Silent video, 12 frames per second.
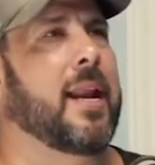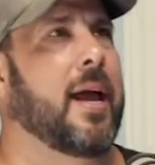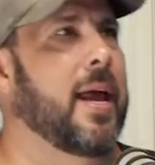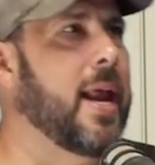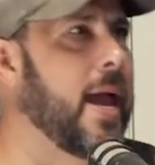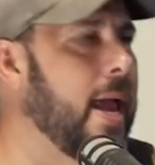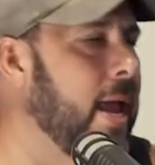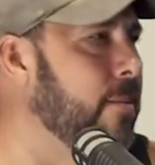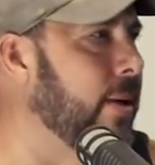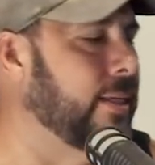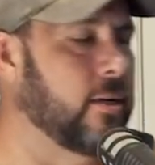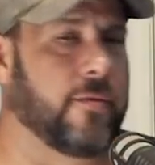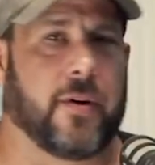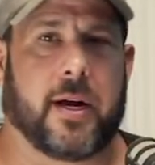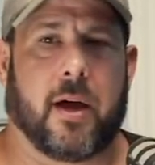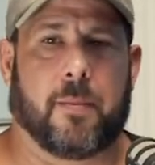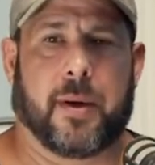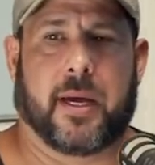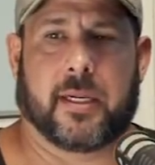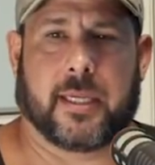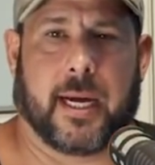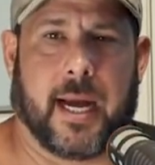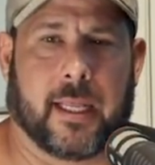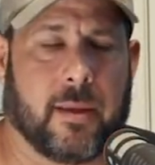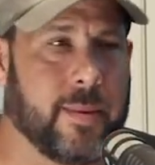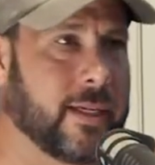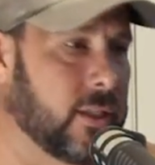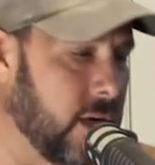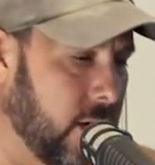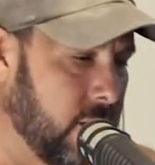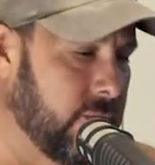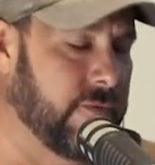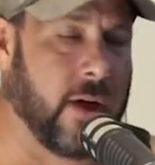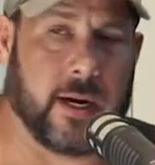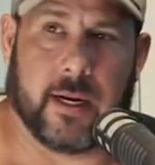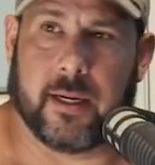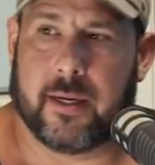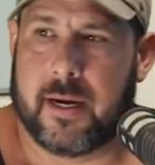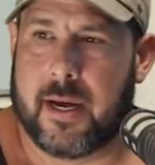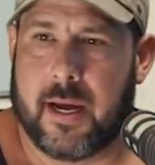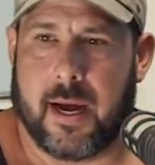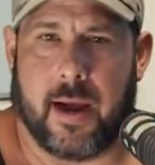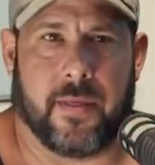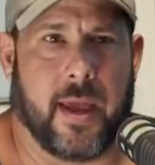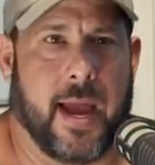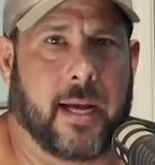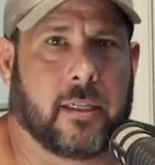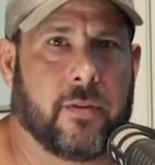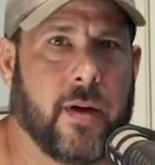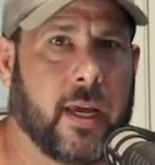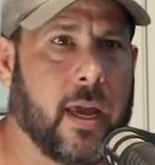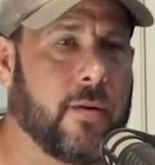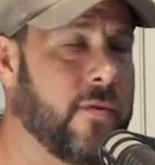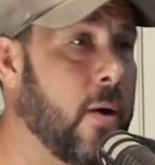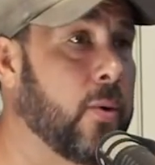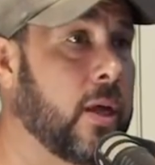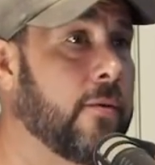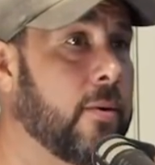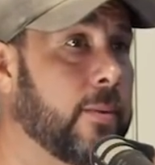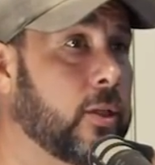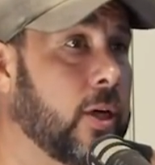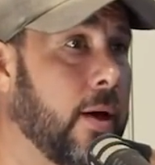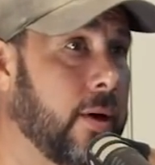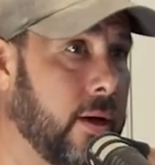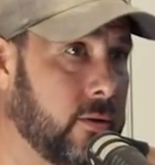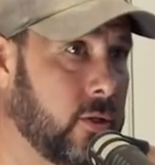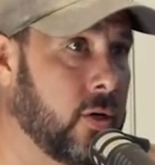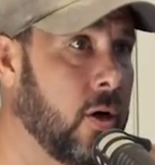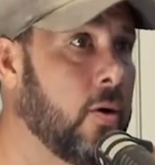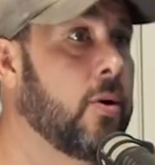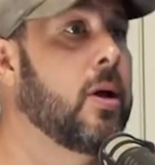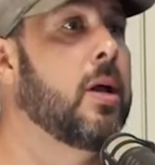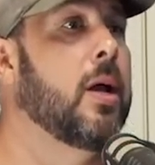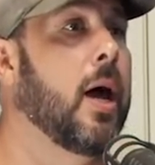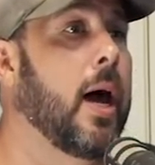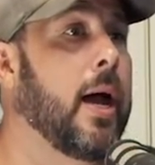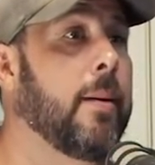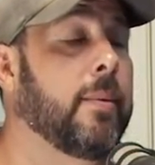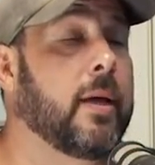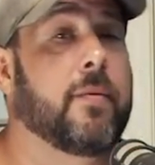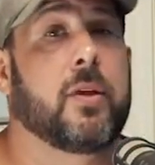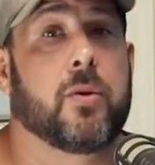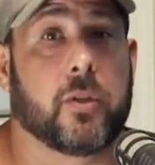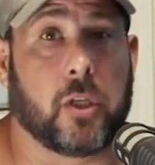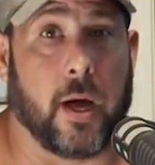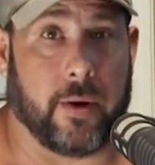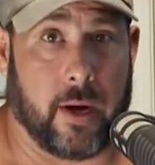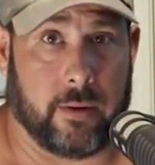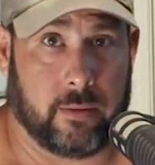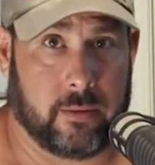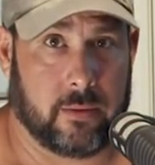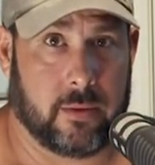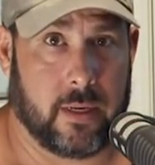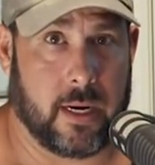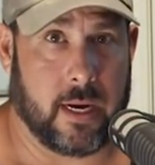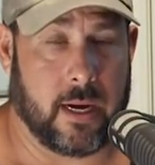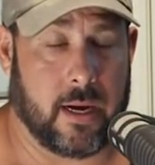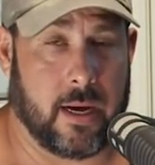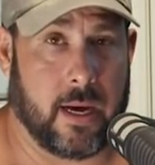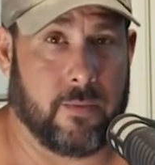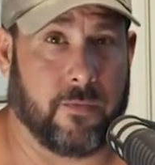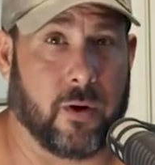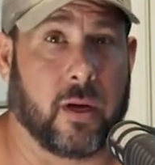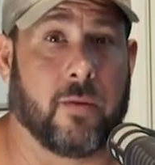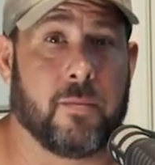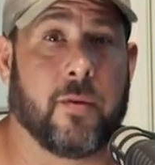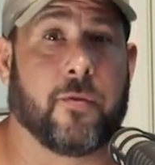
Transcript: and I hate myself right now because I got the message, I couldn't find it, and they asked if I would give them a shout out. So I am giving you a shout out, and forgive me